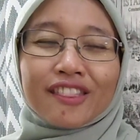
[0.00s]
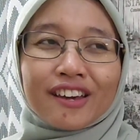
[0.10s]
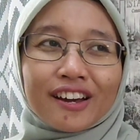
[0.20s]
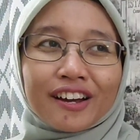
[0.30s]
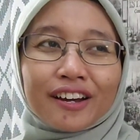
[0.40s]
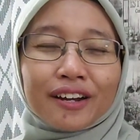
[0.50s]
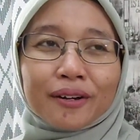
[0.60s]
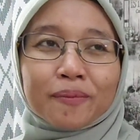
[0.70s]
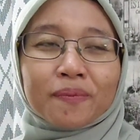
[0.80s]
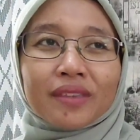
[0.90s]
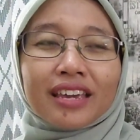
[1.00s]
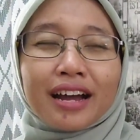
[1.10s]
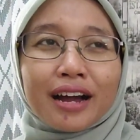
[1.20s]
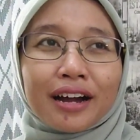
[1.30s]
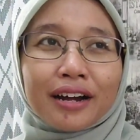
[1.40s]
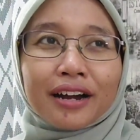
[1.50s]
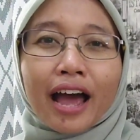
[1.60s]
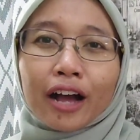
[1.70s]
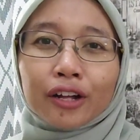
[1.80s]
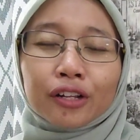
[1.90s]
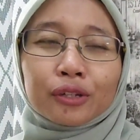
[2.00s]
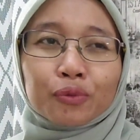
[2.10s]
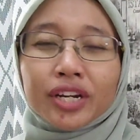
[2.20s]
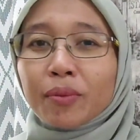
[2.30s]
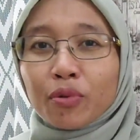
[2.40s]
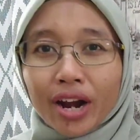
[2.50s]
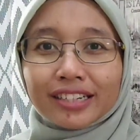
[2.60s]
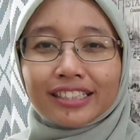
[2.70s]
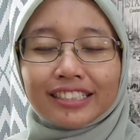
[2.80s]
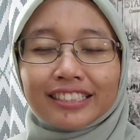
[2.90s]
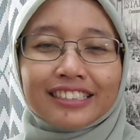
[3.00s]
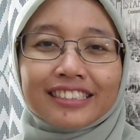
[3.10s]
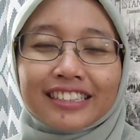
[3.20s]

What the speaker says: the Hangul reading practice.